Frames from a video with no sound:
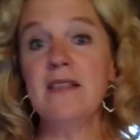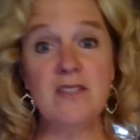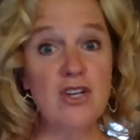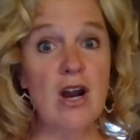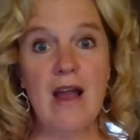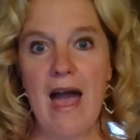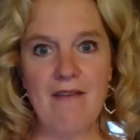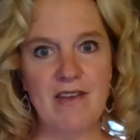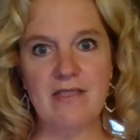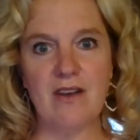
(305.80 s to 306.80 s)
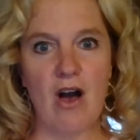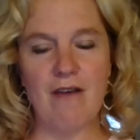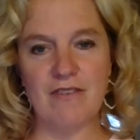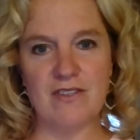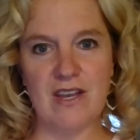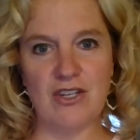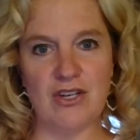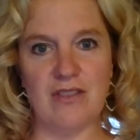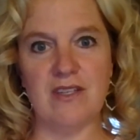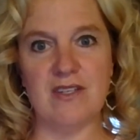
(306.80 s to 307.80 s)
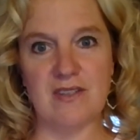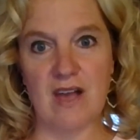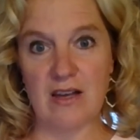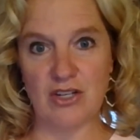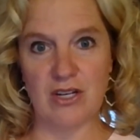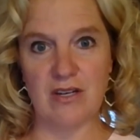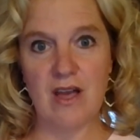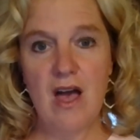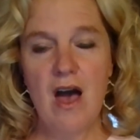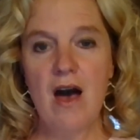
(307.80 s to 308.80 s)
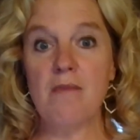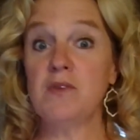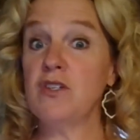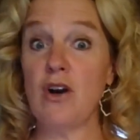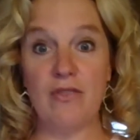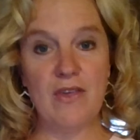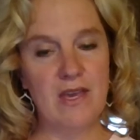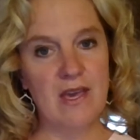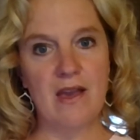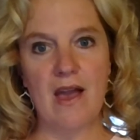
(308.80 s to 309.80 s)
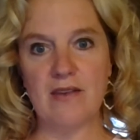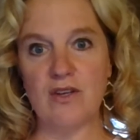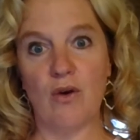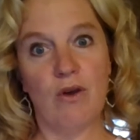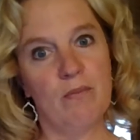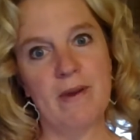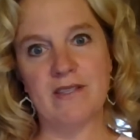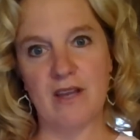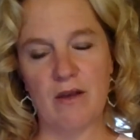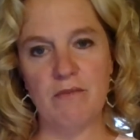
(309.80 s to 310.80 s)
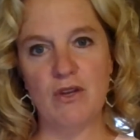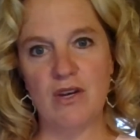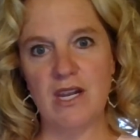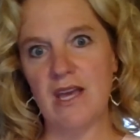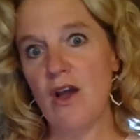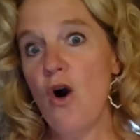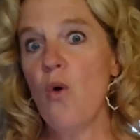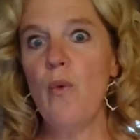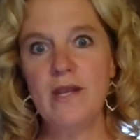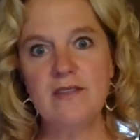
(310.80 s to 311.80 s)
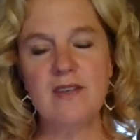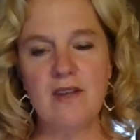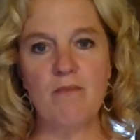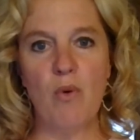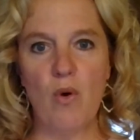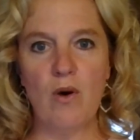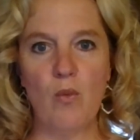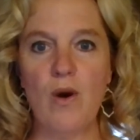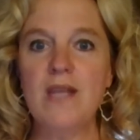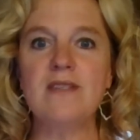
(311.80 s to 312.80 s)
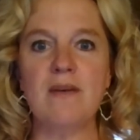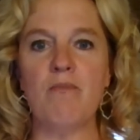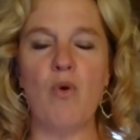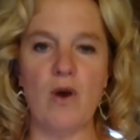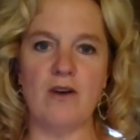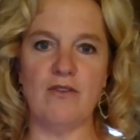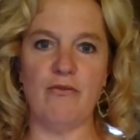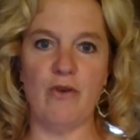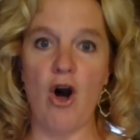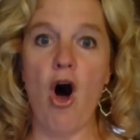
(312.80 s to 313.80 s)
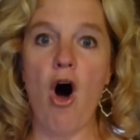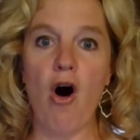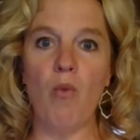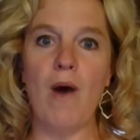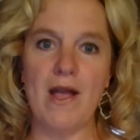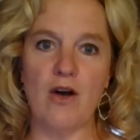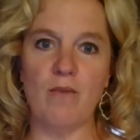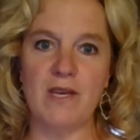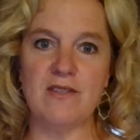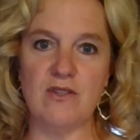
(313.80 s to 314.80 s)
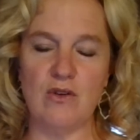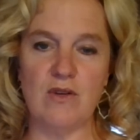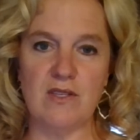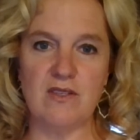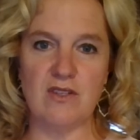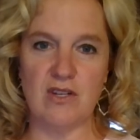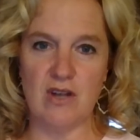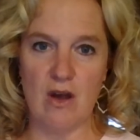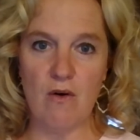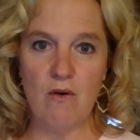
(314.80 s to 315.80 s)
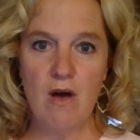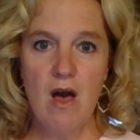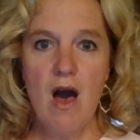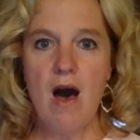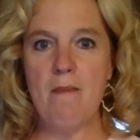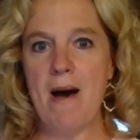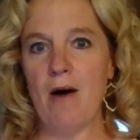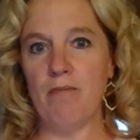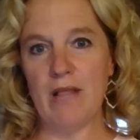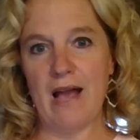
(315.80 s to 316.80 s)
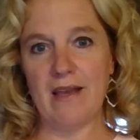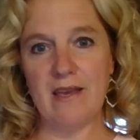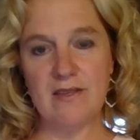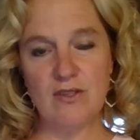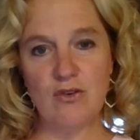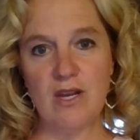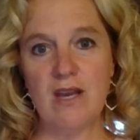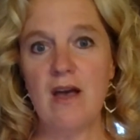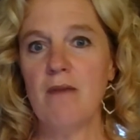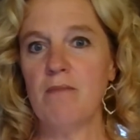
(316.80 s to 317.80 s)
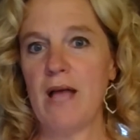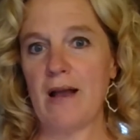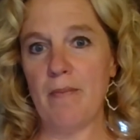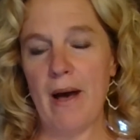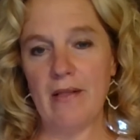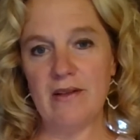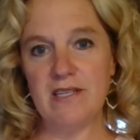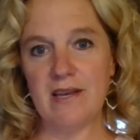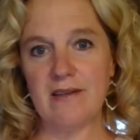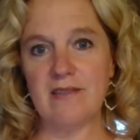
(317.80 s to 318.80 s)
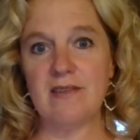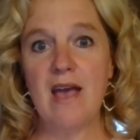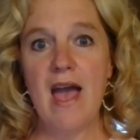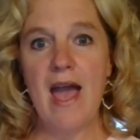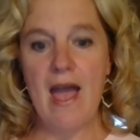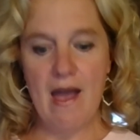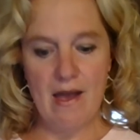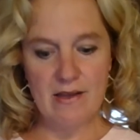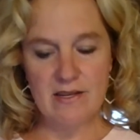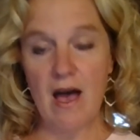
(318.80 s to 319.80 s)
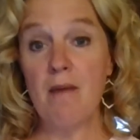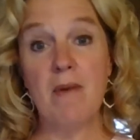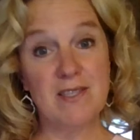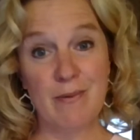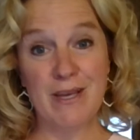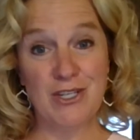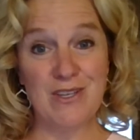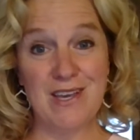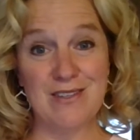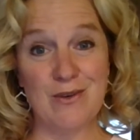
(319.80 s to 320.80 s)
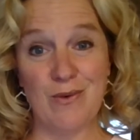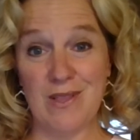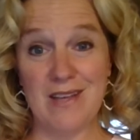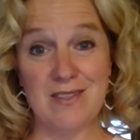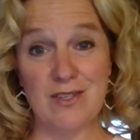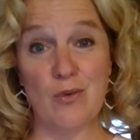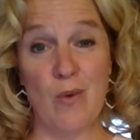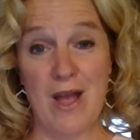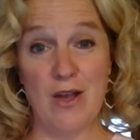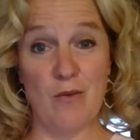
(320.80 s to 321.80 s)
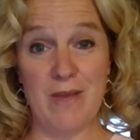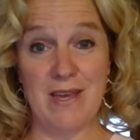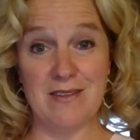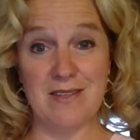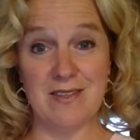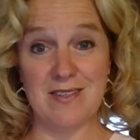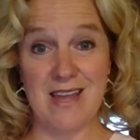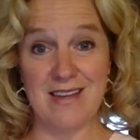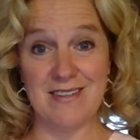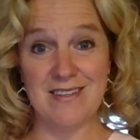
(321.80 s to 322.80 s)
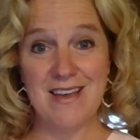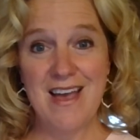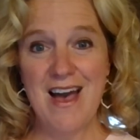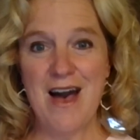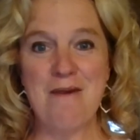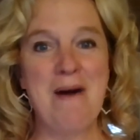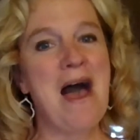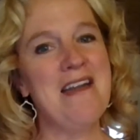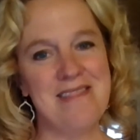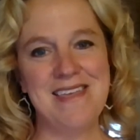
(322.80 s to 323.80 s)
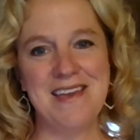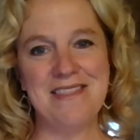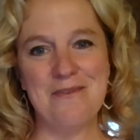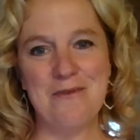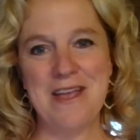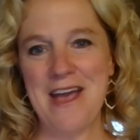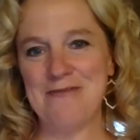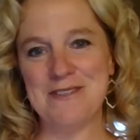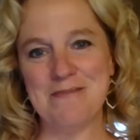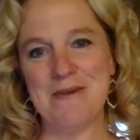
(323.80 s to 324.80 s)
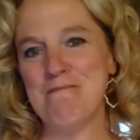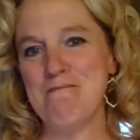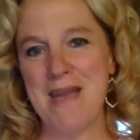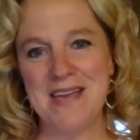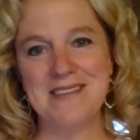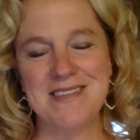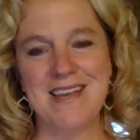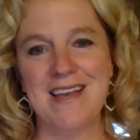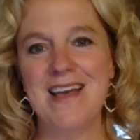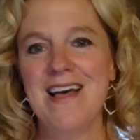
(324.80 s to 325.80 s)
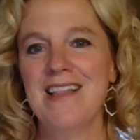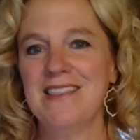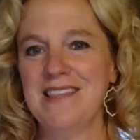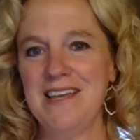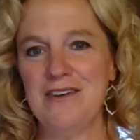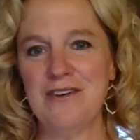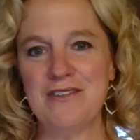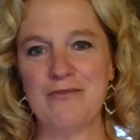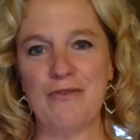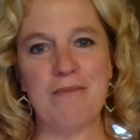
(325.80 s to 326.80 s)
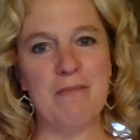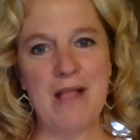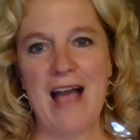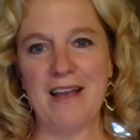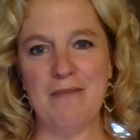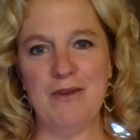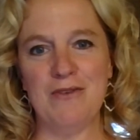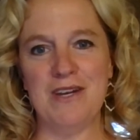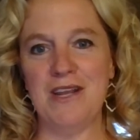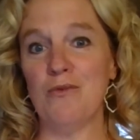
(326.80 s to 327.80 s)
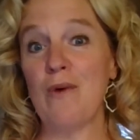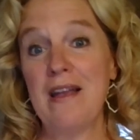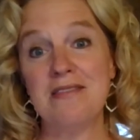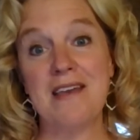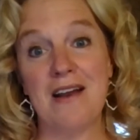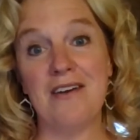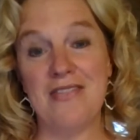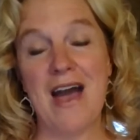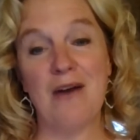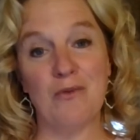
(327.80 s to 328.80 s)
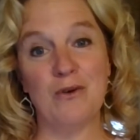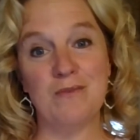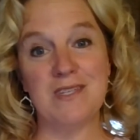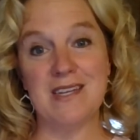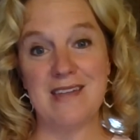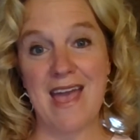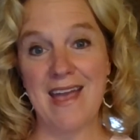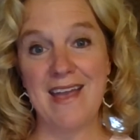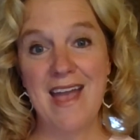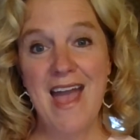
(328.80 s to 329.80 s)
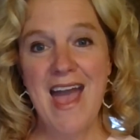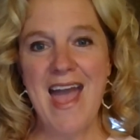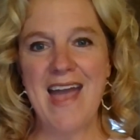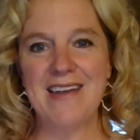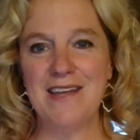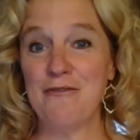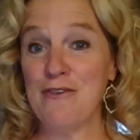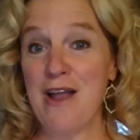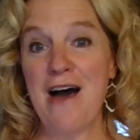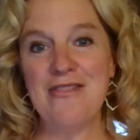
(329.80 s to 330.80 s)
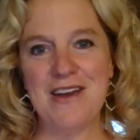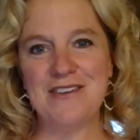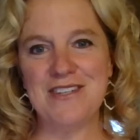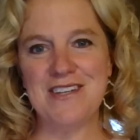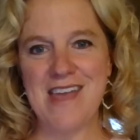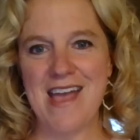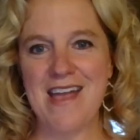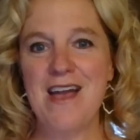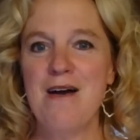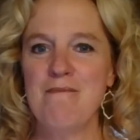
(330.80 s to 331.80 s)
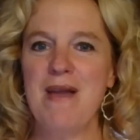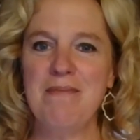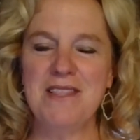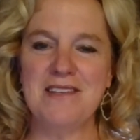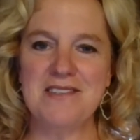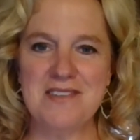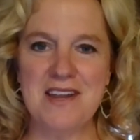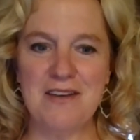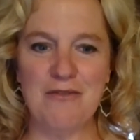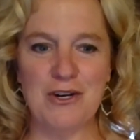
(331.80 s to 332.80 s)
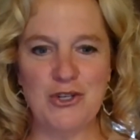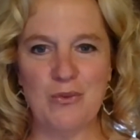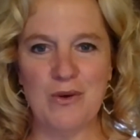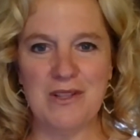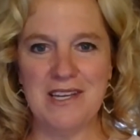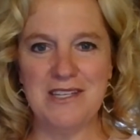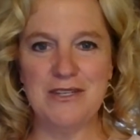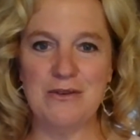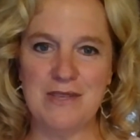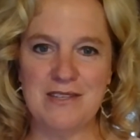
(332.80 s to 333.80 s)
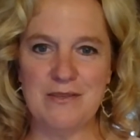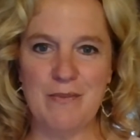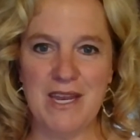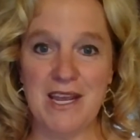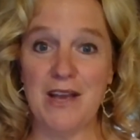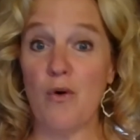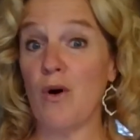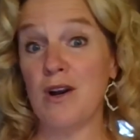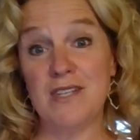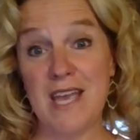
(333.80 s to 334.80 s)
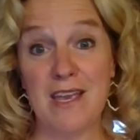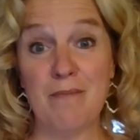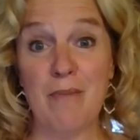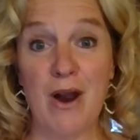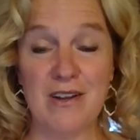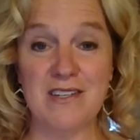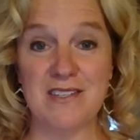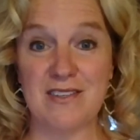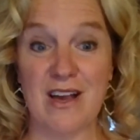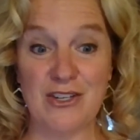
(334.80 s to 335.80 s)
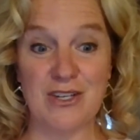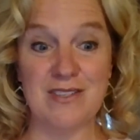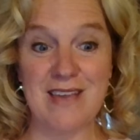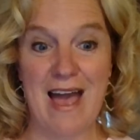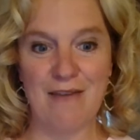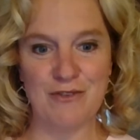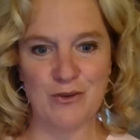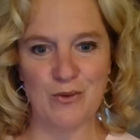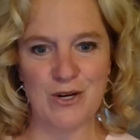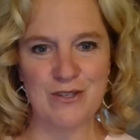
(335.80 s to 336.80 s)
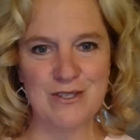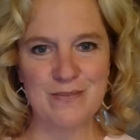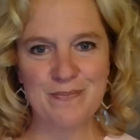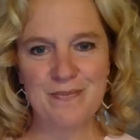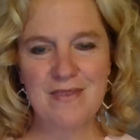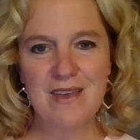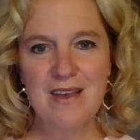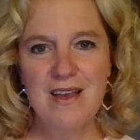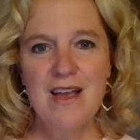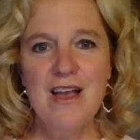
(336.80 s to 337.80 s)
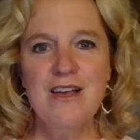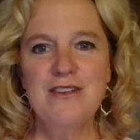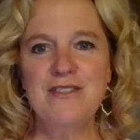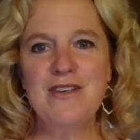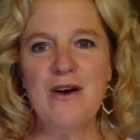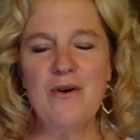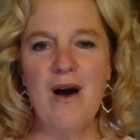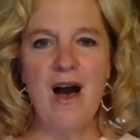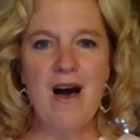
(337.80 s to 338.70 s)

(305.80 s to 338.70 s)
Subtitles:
start having the conversation, the discussion. Start thinking as a group, as a community, what is important for all Wyoming students to know about Black history, Black politics, and especially as it relates to Wyoming as a state. I think that we have some amazing leaders from the Black community right there in that room today, and if not there today, maybe listening virtually to this meeting or taking part in discussions afterwards. So